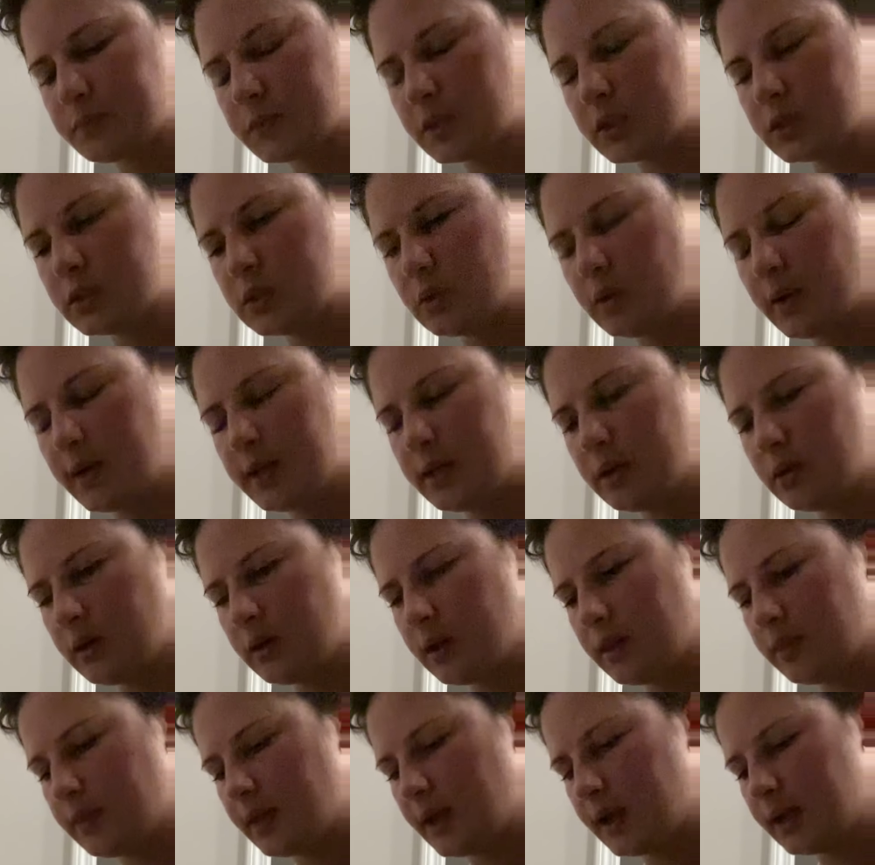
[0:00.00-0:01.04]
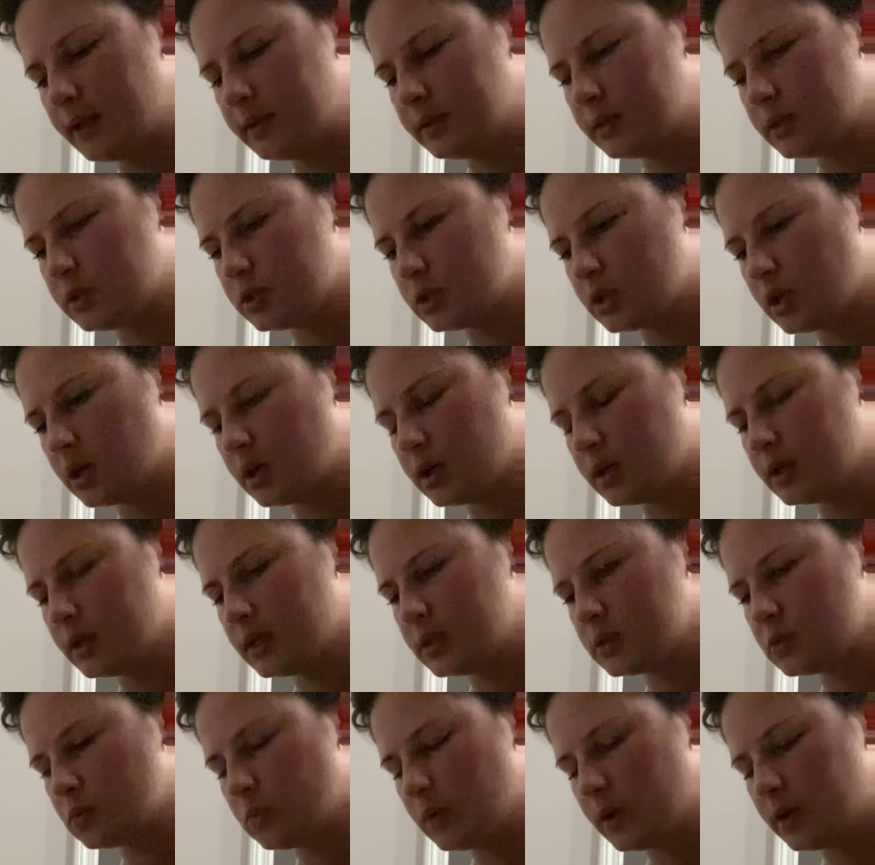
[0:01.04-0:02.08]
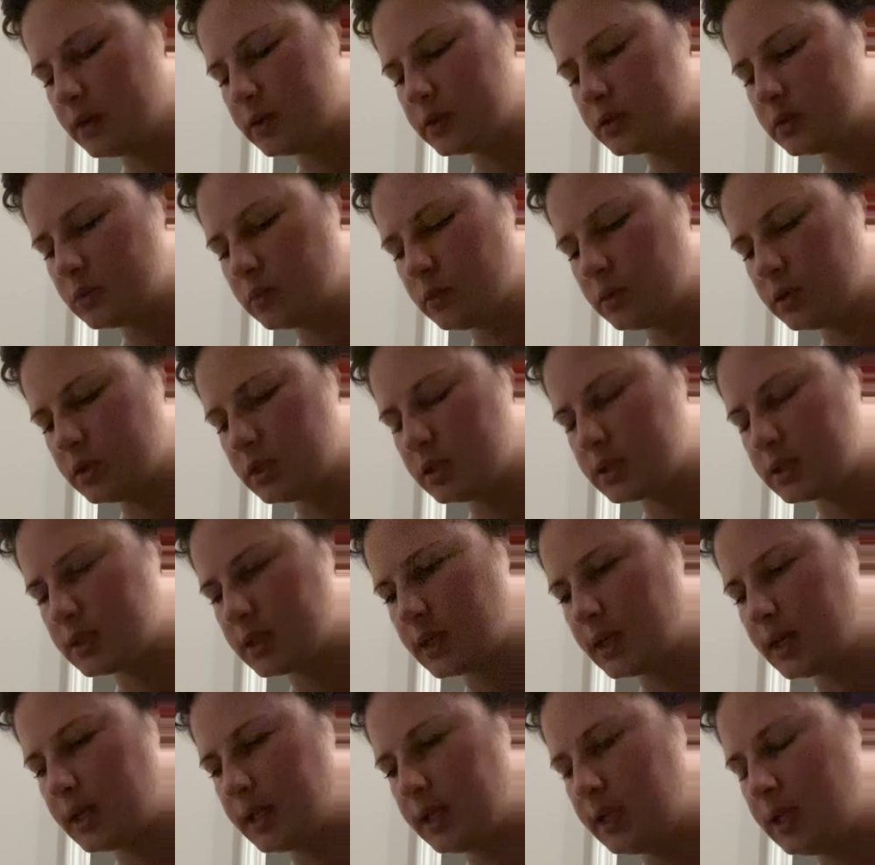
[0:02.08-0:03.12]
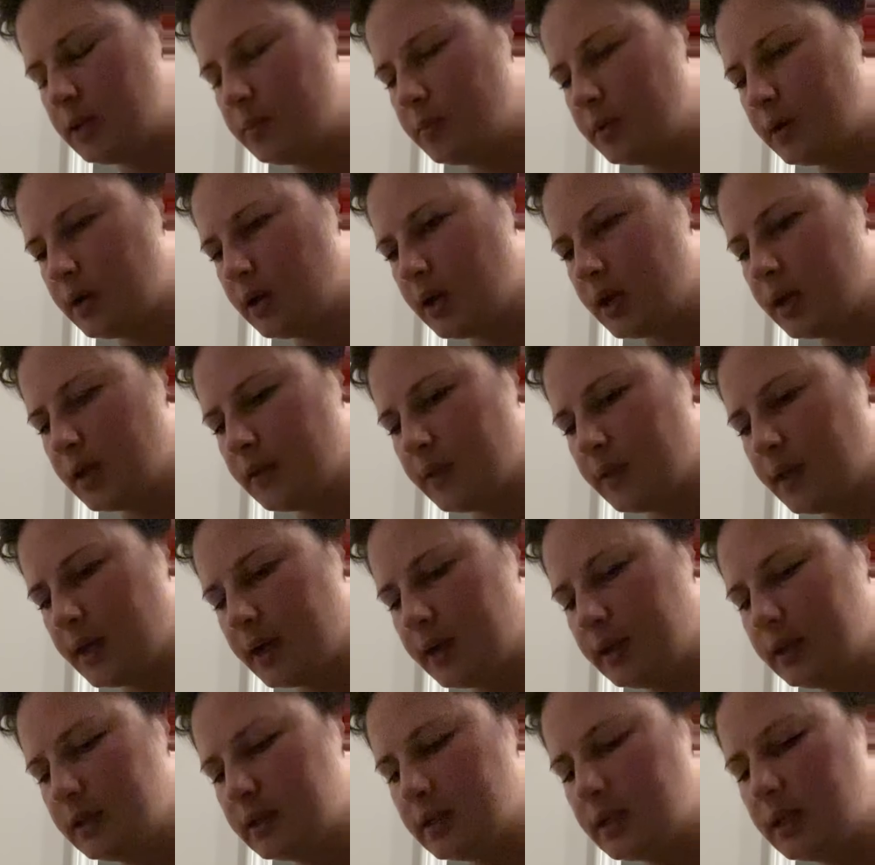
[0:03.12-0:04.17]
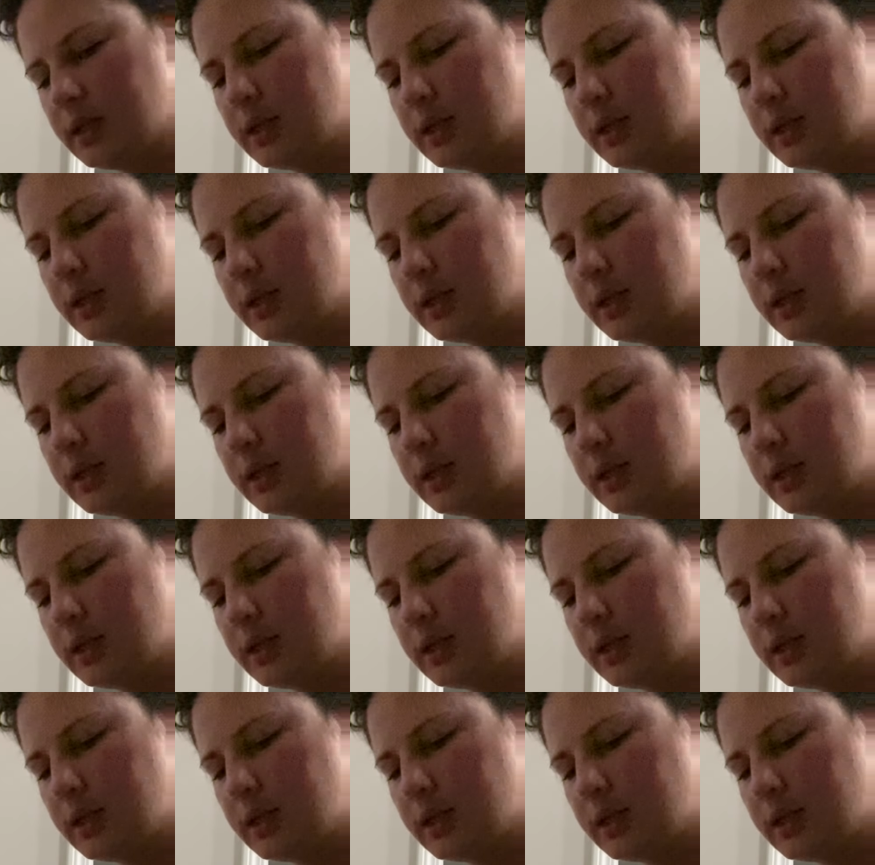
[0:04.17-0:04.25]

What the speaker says: So I noted that in the chart as well. So we're just gonna keep an eye on that.